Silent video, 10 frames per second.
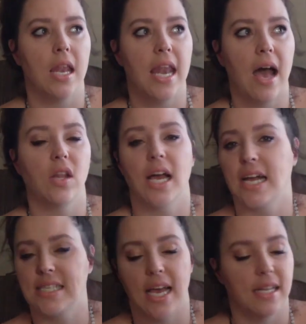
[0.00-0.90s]
Now, like
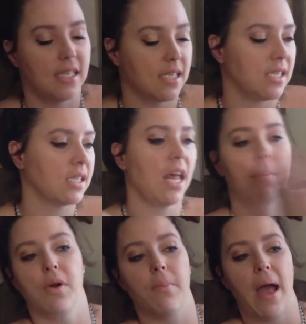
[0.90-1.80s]
I said, the
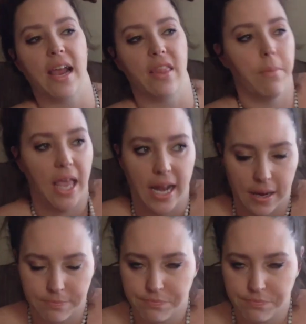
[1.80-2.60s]
disclaimer back at the beginning.